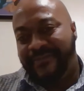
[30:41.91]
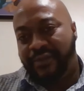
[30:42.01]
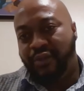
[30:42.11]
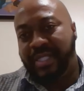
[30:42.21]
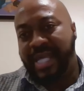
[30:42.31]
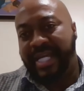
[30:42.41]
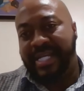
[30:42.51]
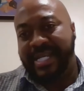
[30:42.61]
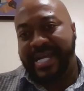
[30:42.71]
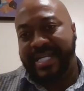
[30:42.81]
You're
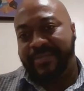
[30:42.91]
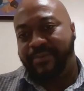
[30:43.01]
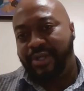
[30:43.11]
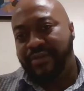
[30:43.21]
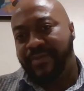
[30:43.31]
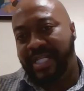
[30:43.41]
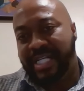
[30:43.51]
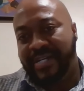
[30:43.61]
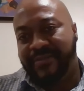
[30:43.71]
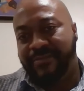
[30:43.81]
thinking that this person really
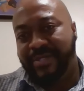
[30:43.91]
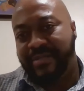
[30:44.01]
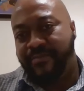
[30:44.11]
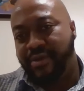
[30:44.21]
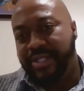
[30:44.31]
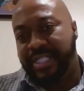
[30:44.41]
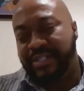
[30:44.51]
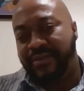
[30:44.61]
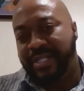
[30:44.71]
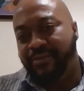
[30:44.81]
loves you, but the person is
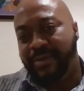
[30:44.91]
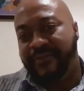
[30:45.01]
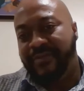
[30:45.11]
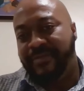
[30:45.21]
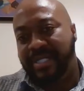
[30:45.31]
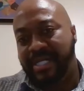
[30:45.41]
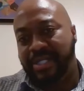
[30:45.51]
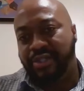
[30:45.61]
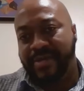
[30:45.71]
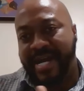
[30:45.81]
only wishing
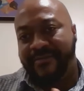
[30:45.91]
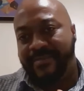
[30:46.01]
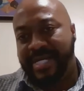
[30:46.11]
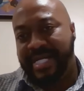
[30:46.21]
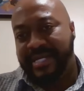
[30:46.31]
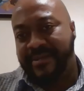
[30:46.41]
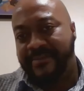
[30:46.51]
because you have money.